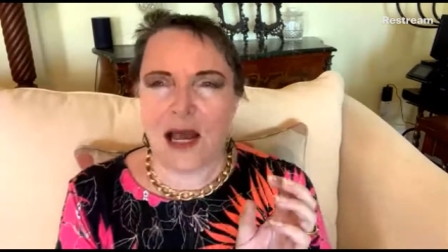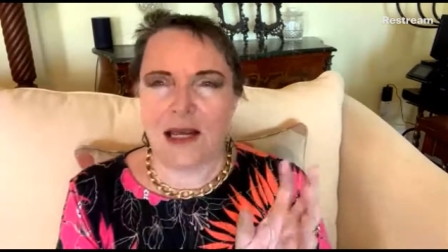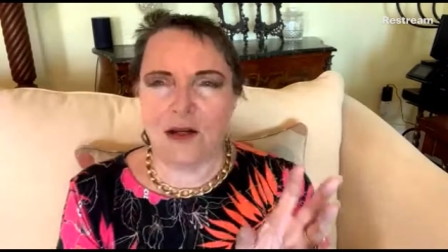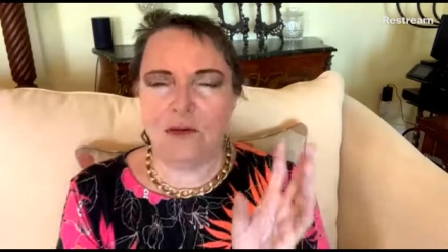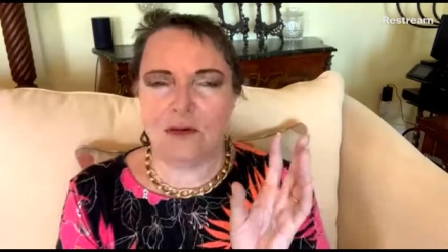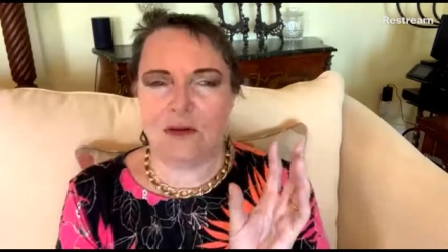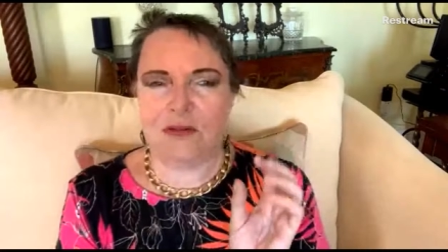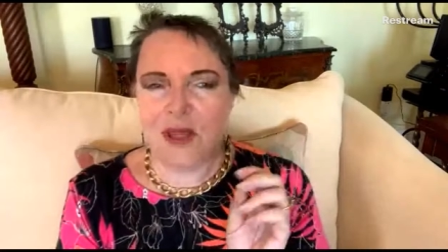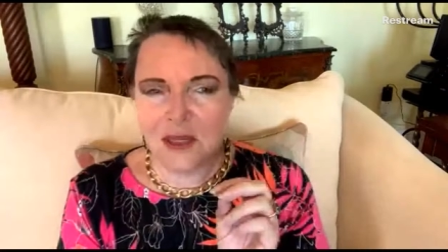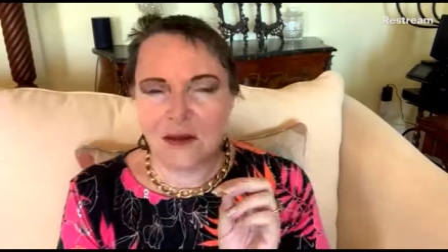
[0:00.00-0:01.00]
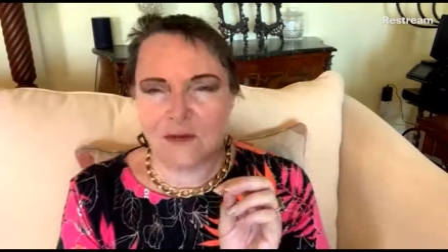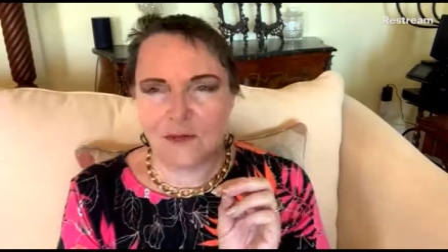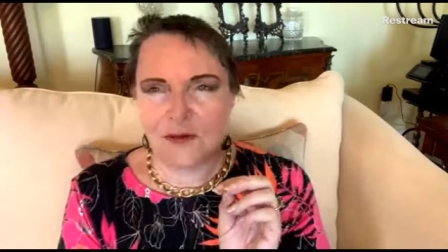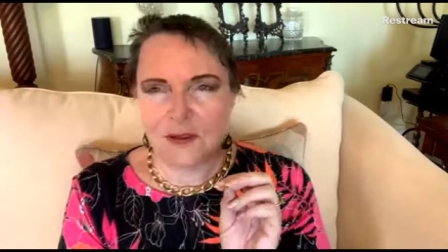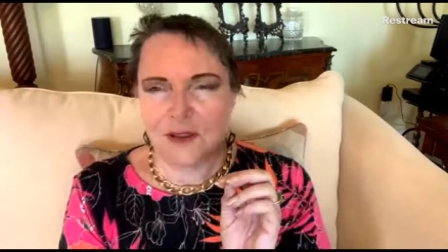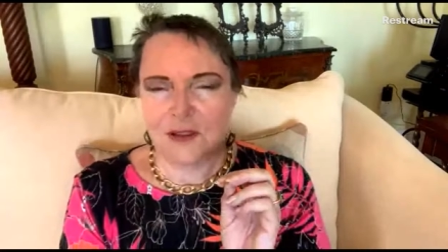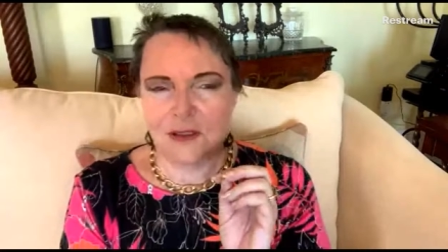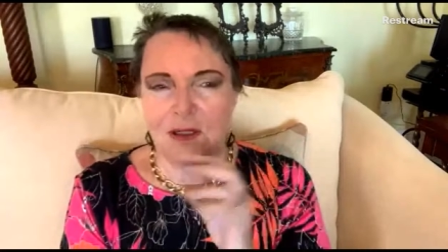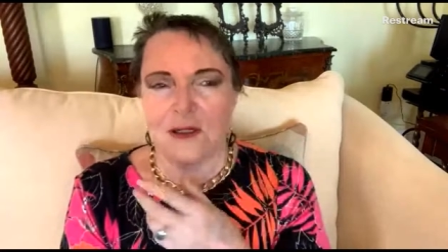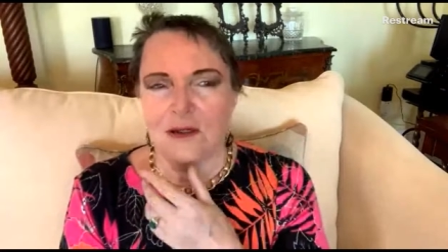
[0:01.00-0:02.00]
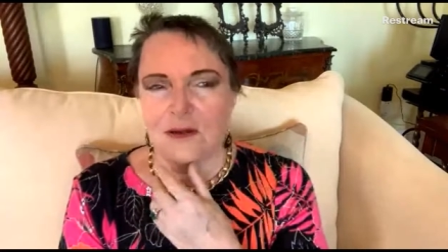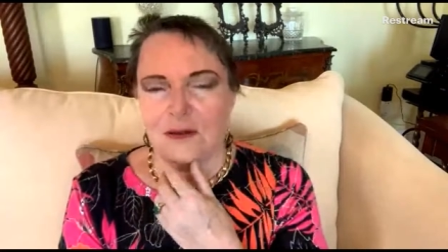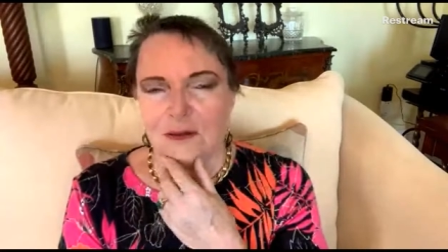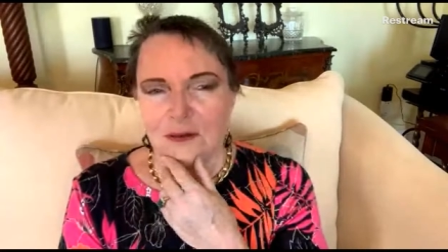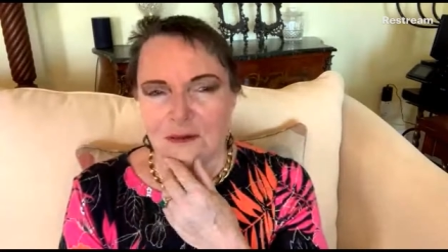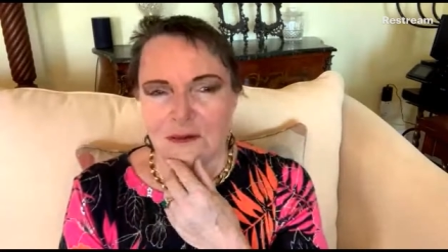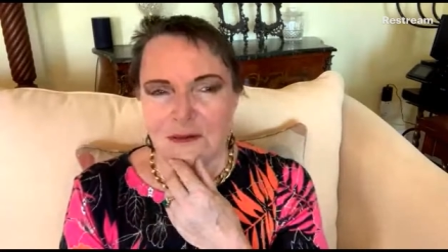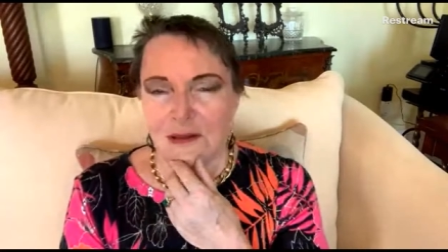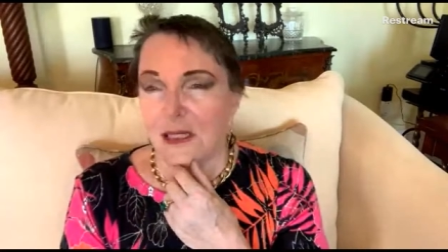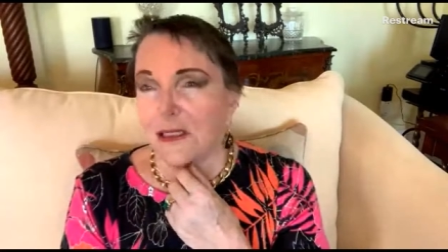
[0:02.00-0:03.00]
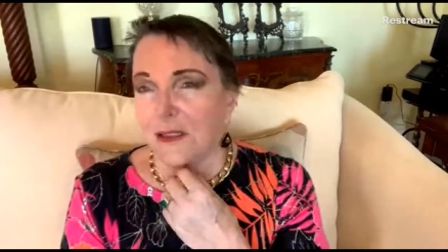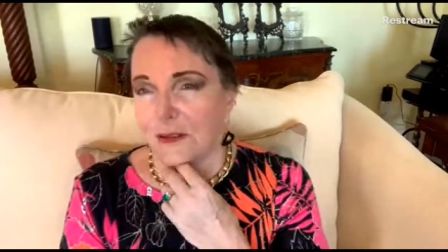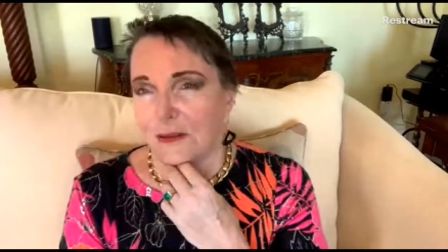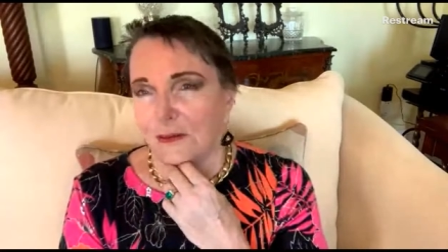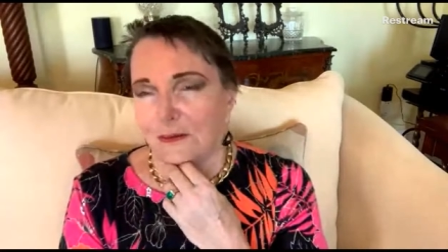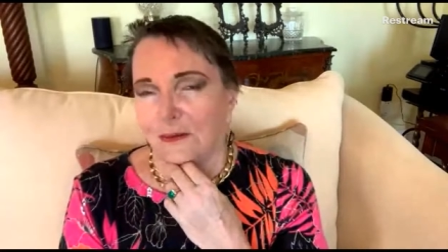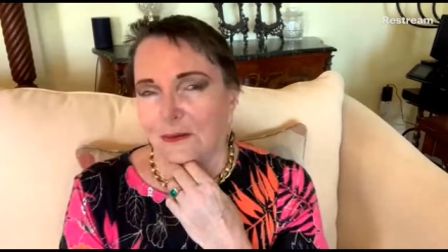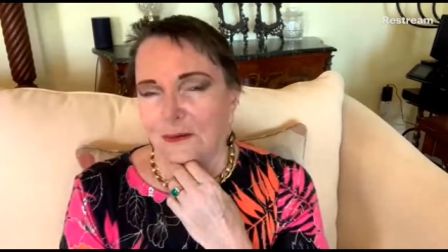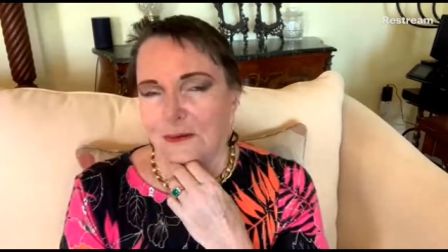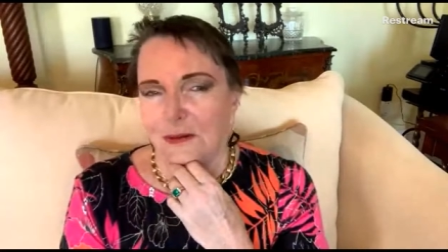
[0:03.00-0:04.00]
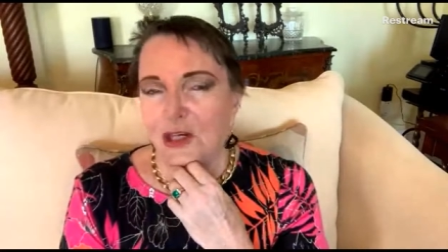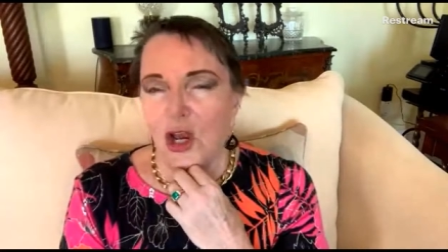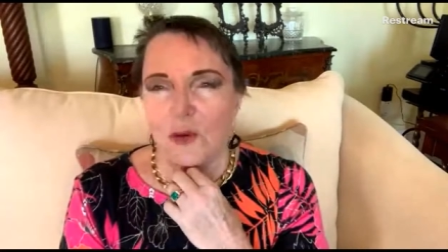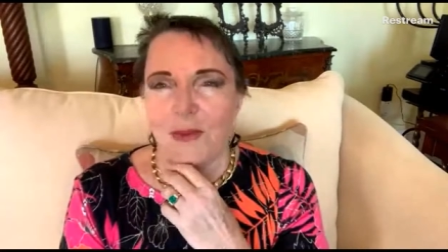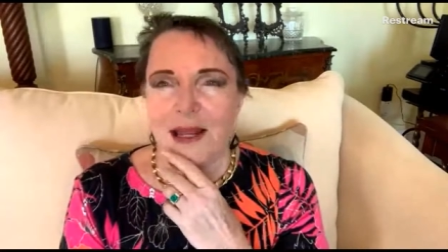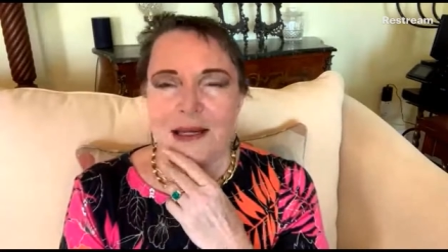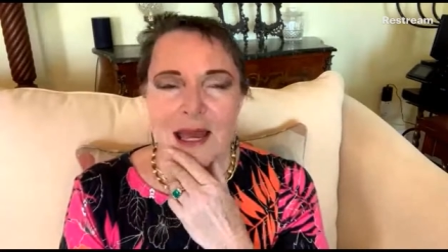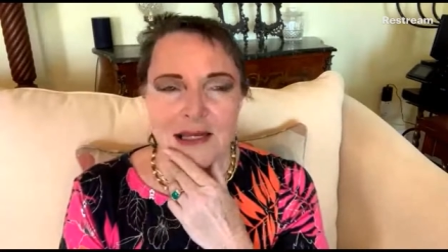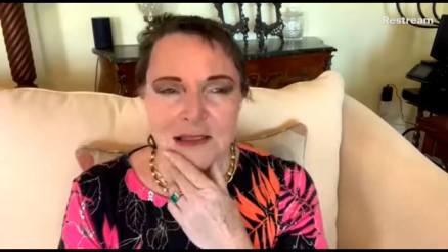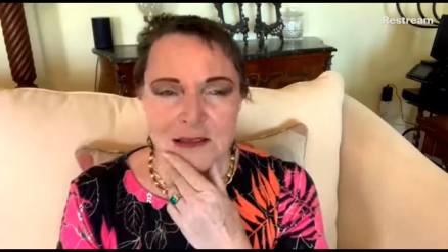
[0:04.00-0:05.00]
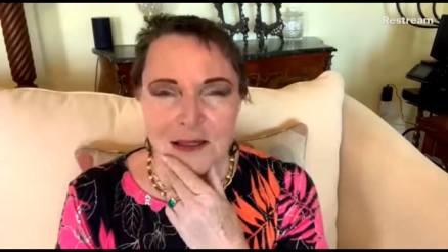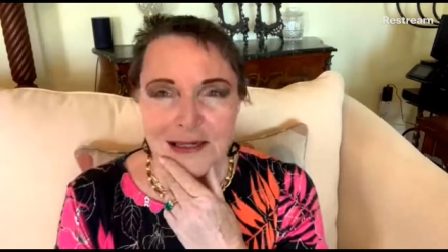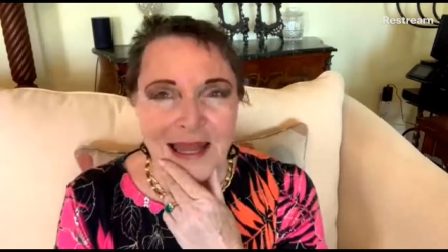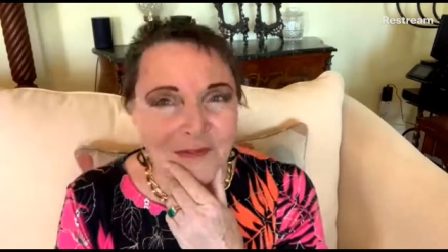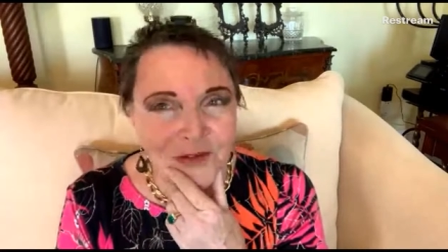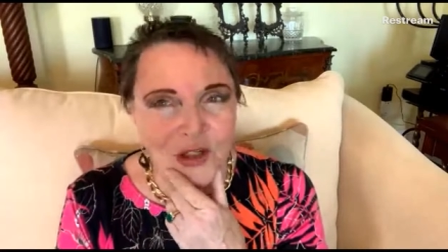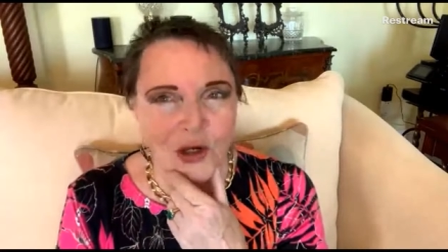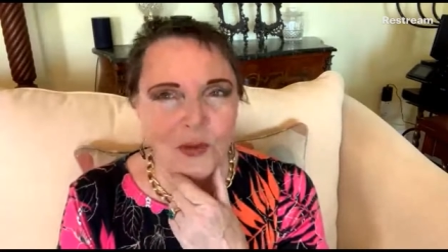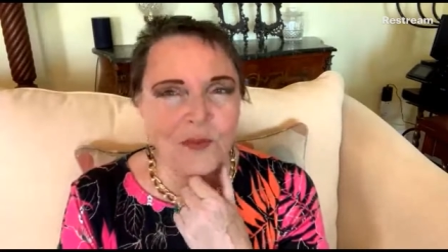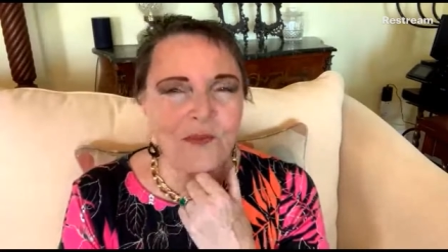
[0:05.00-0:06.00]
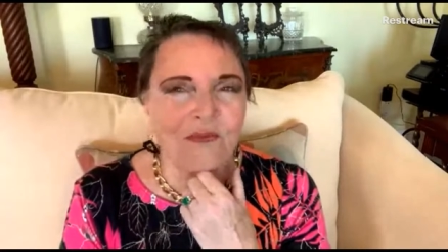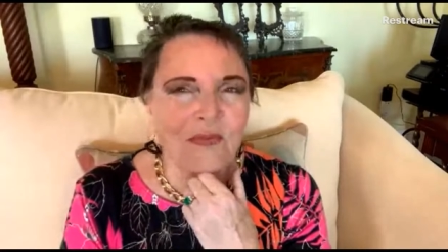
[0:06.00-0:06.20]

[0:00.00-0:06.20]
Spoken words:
I don't think that this young man has left you.